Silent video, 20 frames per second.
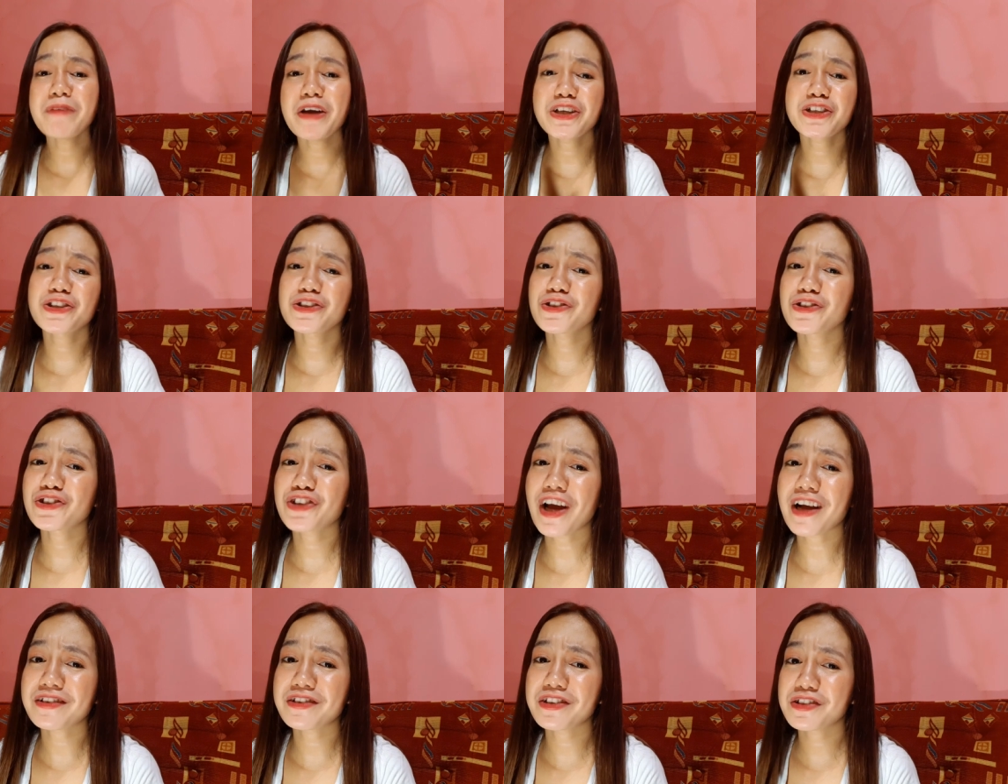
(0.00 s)
make sure to
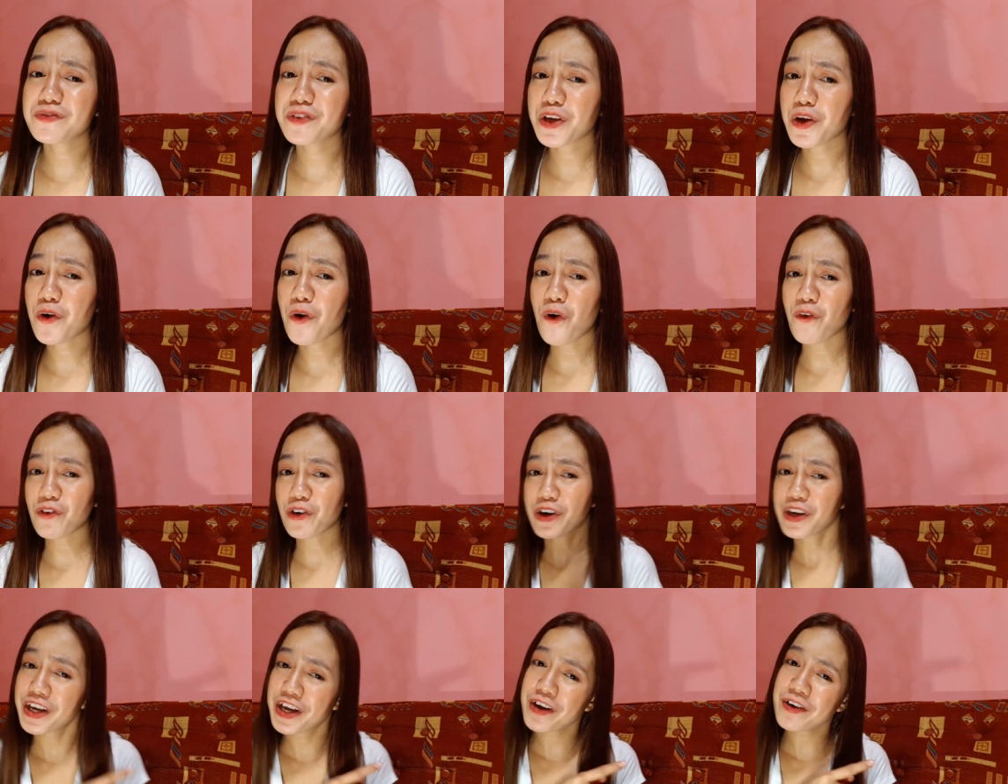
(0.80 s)
check this video
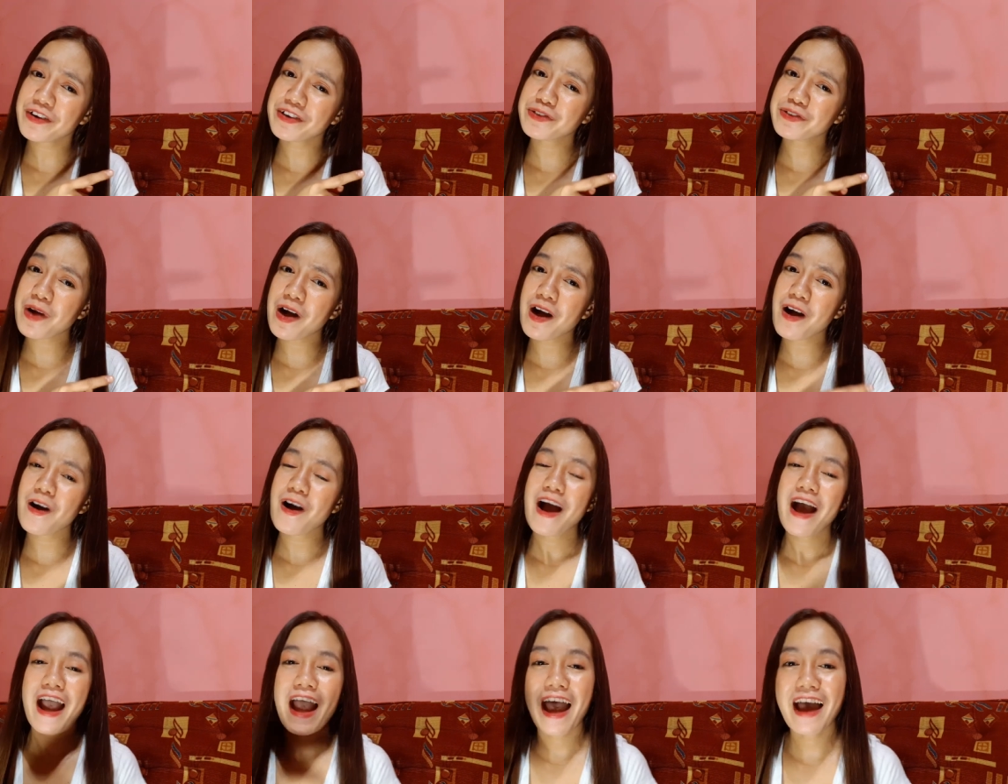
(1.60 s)
over here as
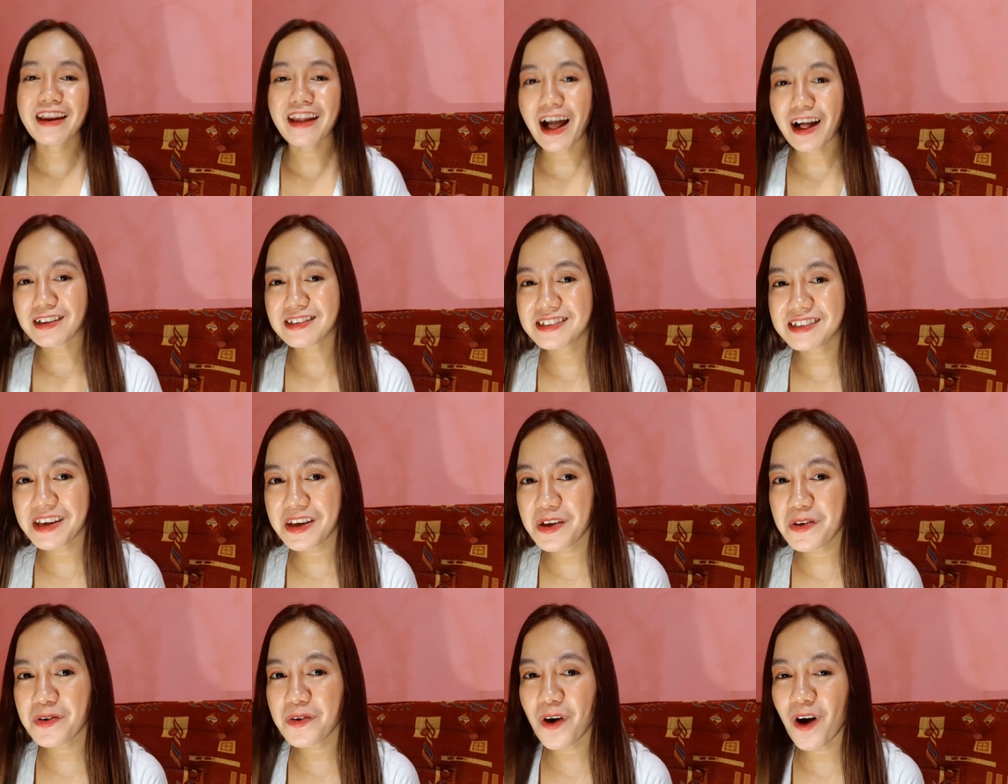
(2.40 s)
well and i'll
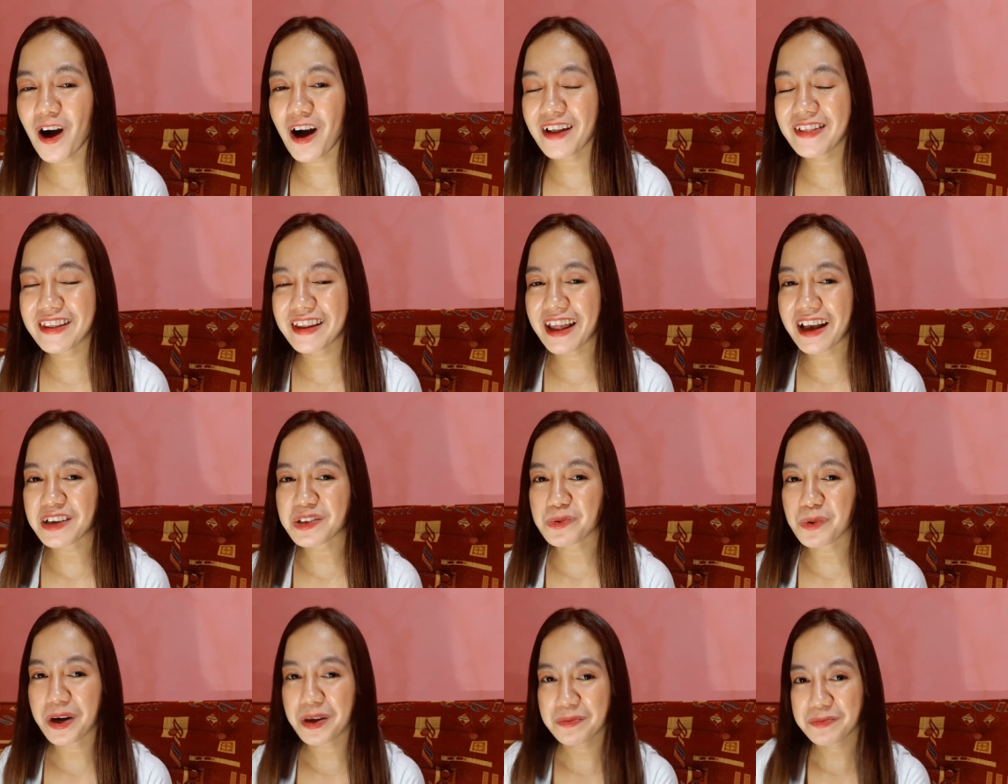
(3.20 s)
see you on the
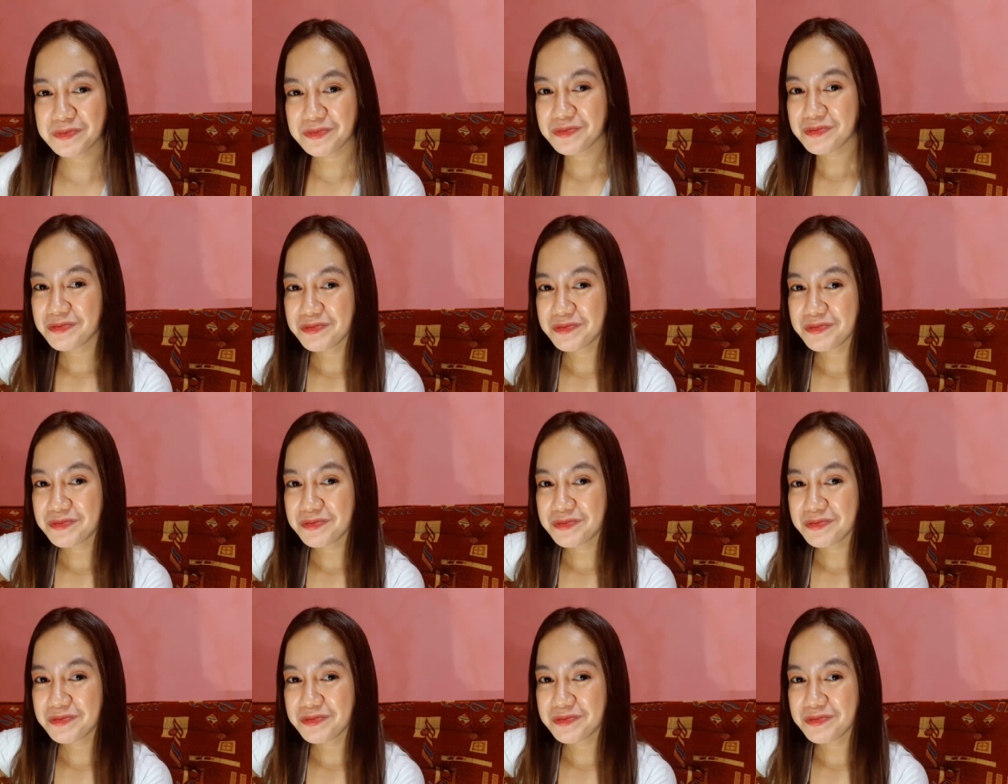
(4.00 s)
next one